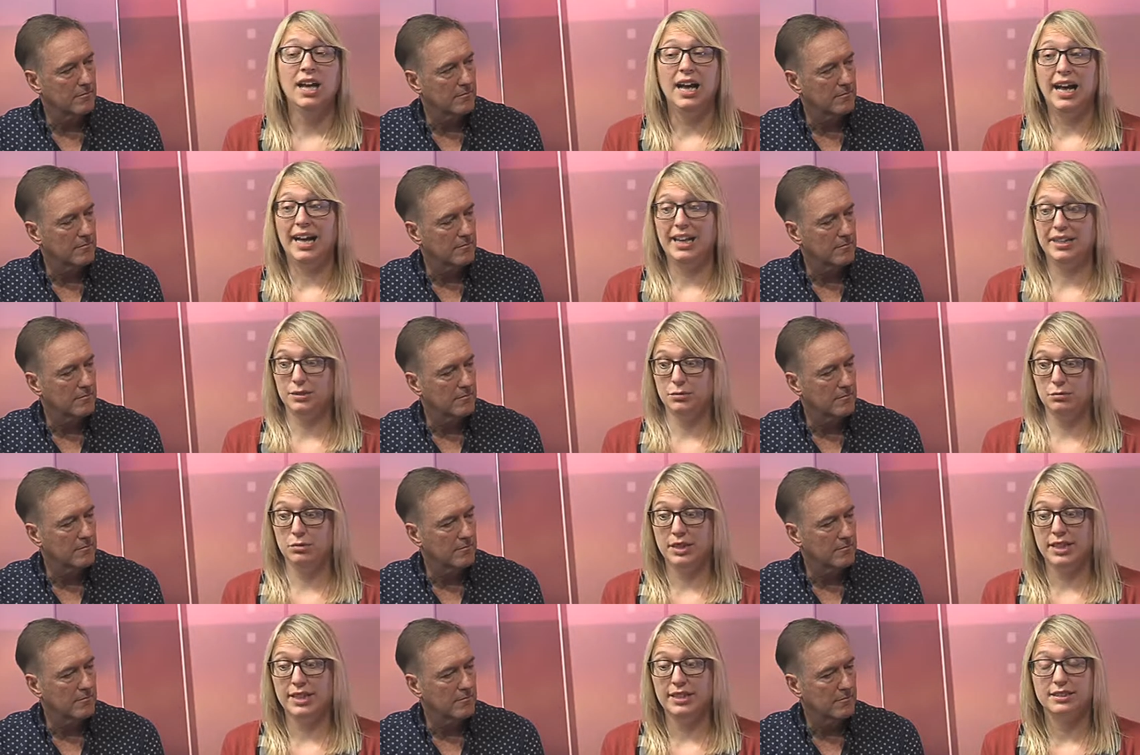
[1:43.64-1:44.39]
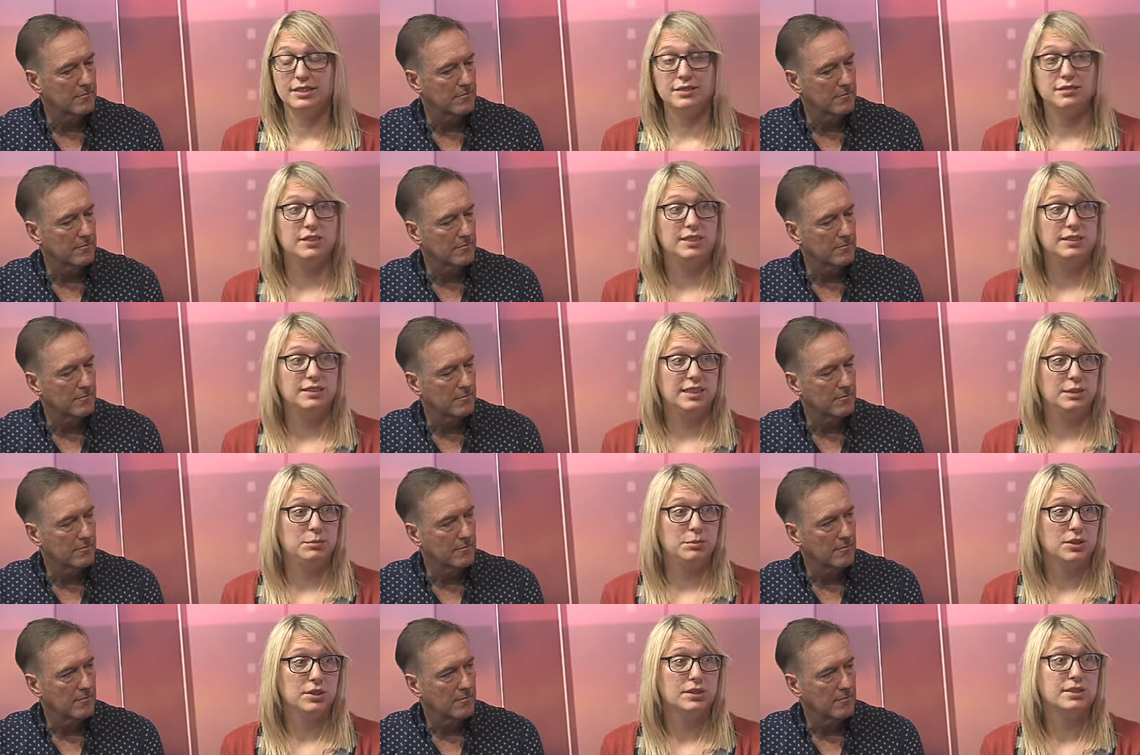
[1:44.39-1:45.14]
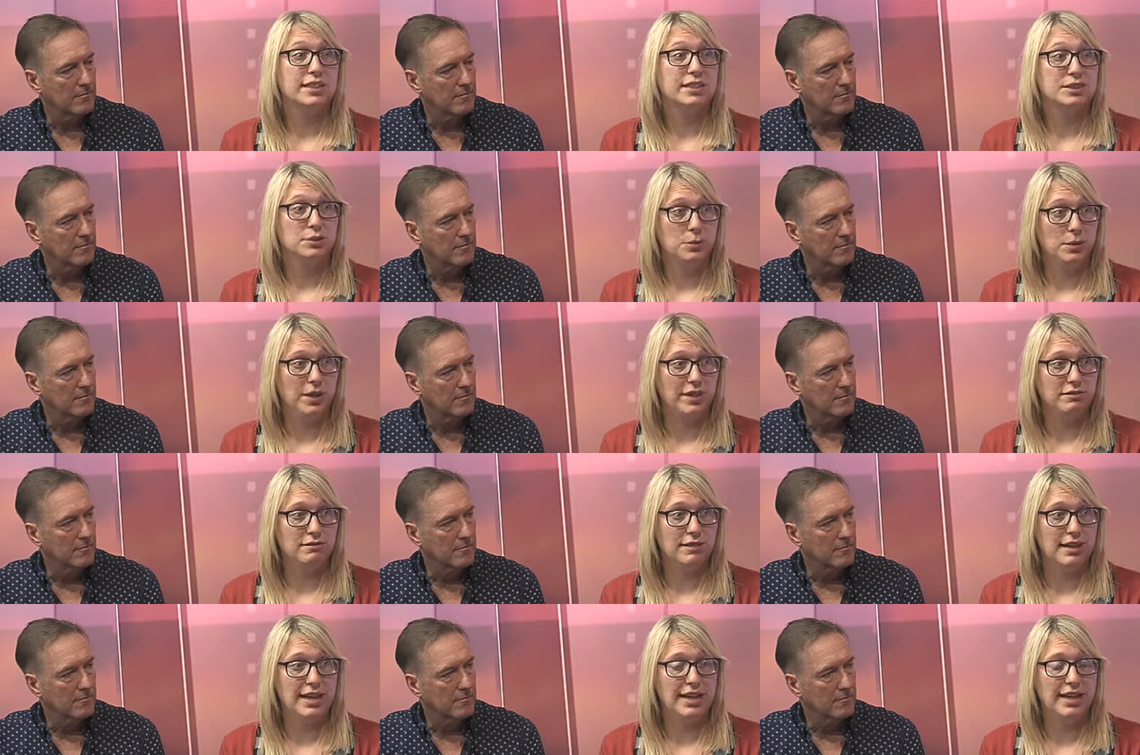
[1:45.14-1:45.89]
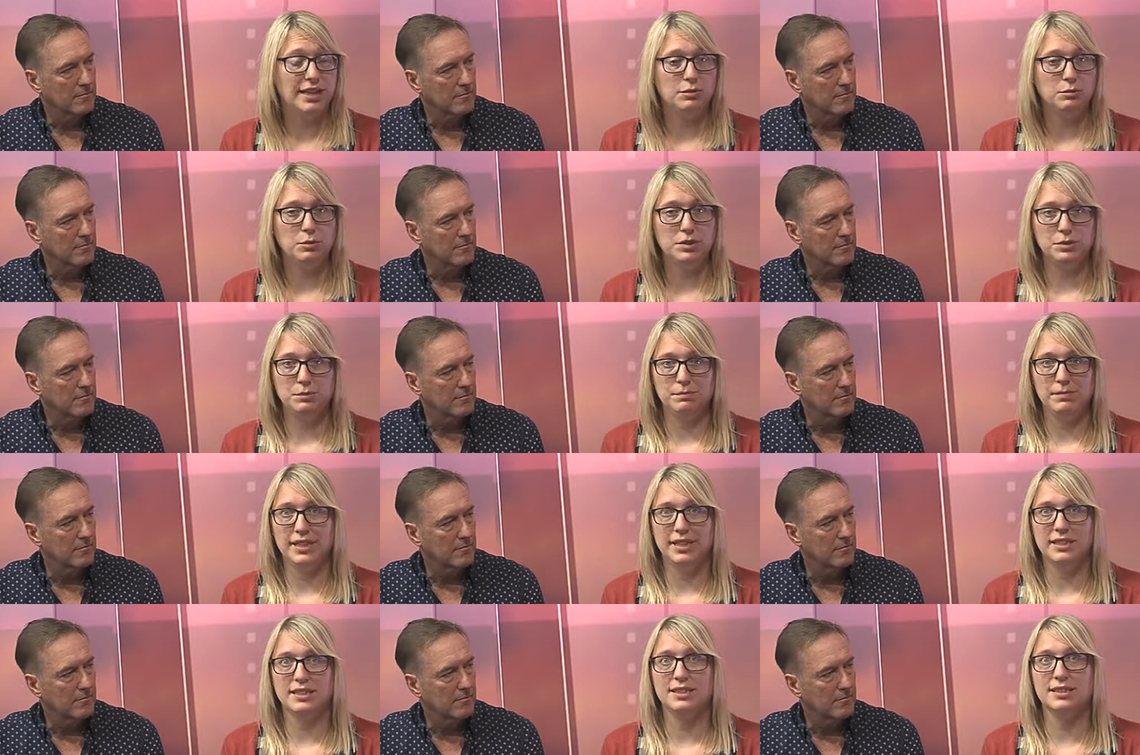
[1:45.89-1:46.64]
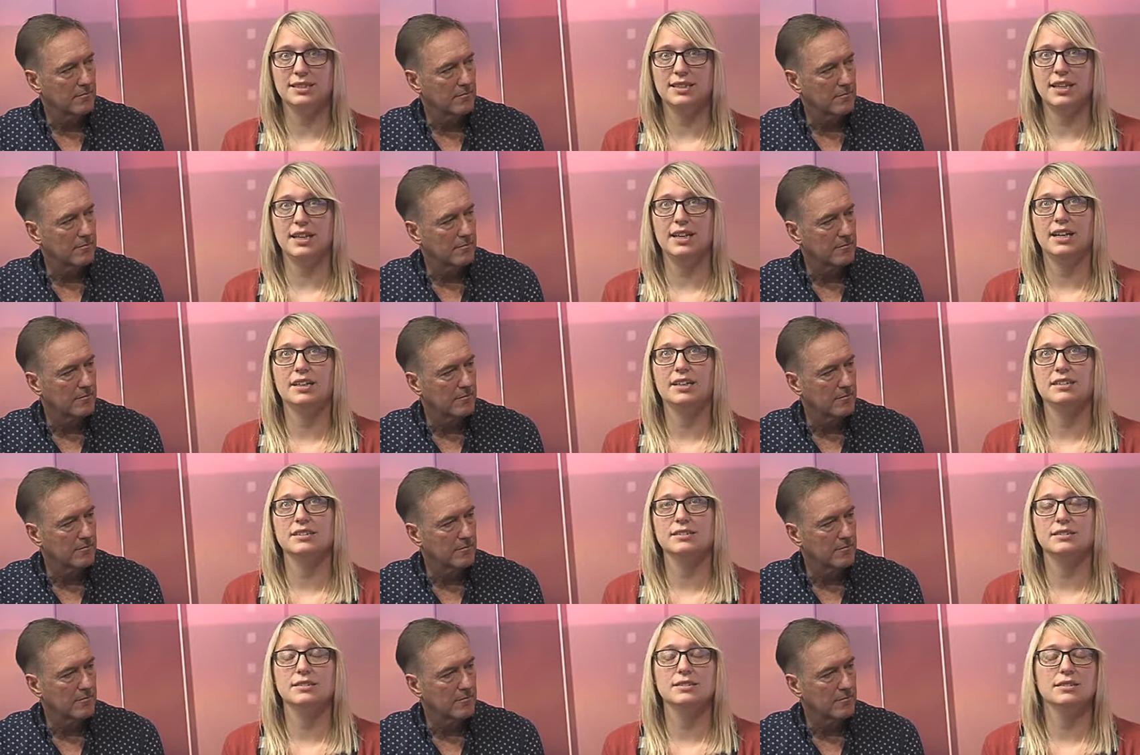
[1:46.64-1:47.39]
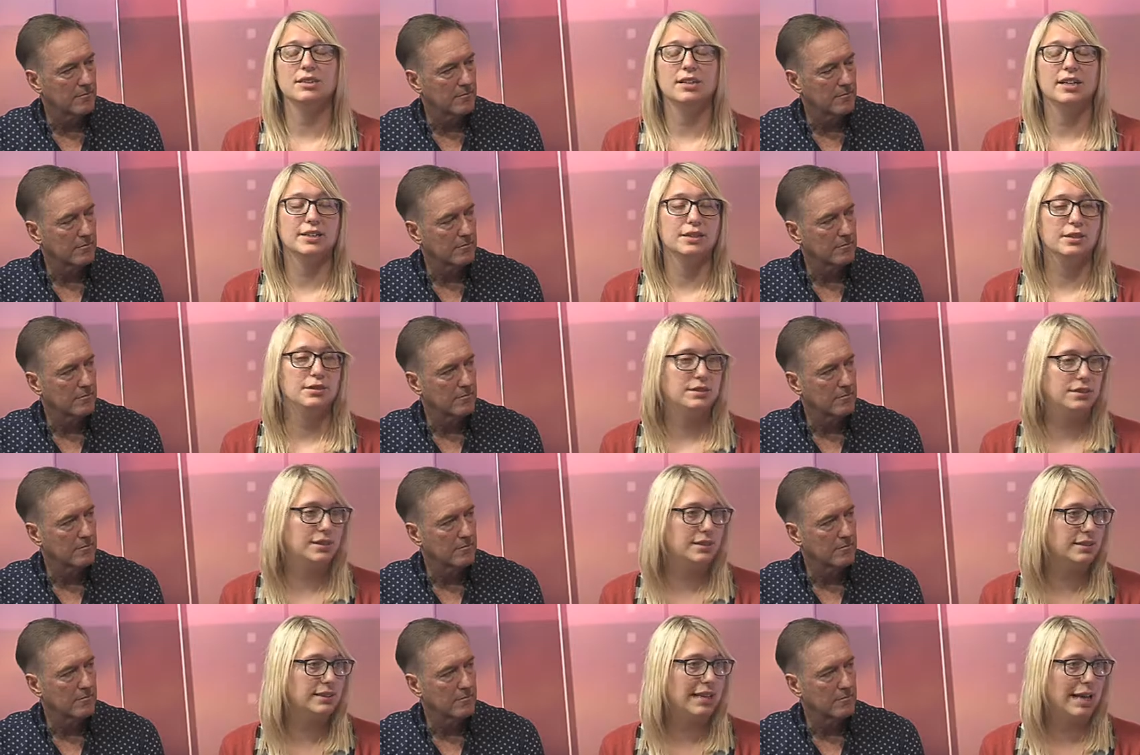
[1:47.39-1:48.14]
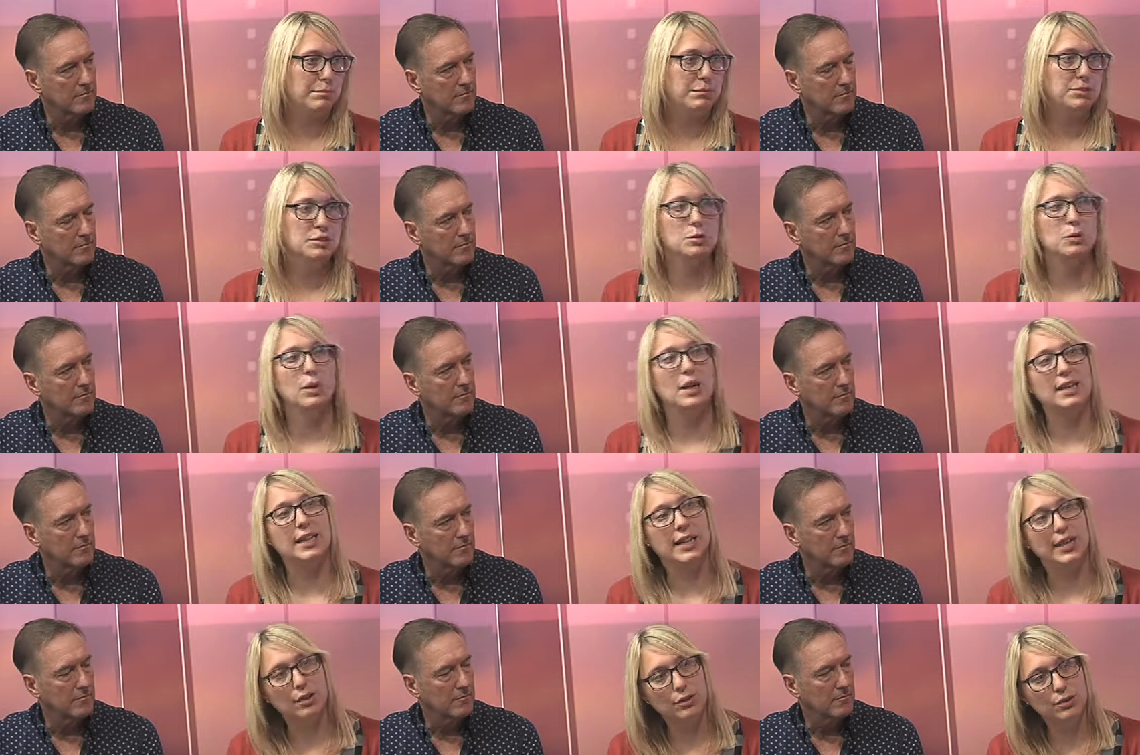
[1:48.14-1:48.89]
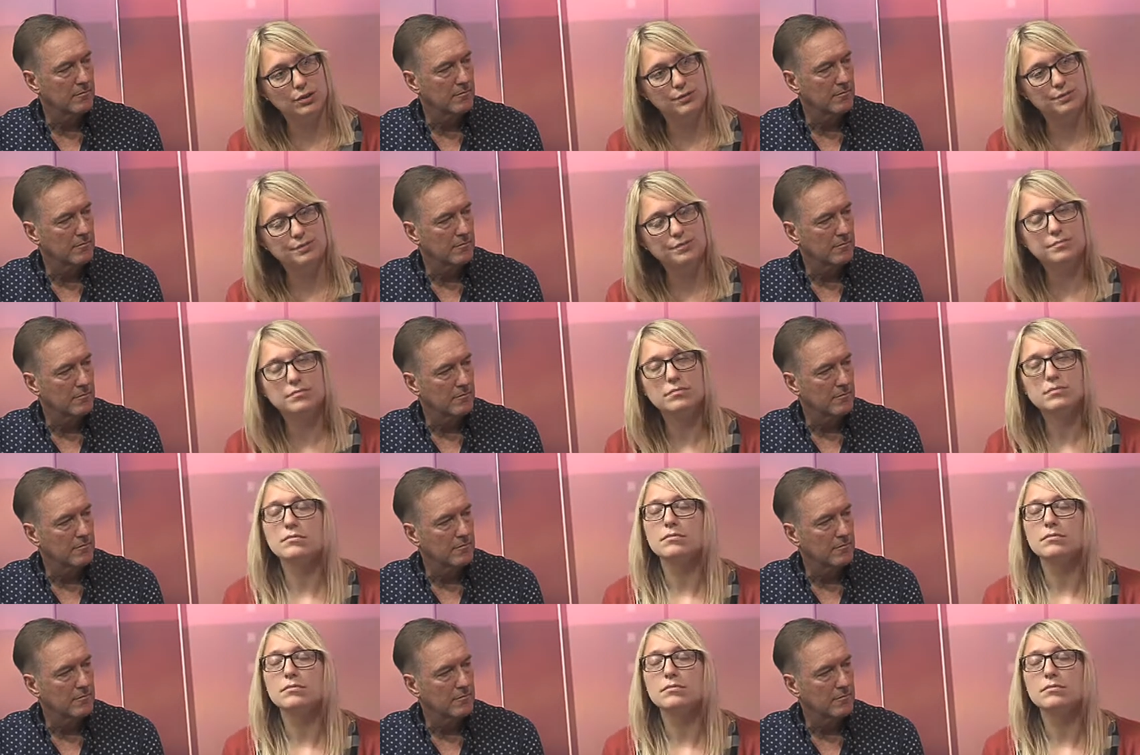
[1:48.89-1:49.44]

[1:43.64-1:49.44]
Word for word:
Speaker 1: and it's really underfunded because it is quite rare, which mm. means that diagnosis happens quite late on.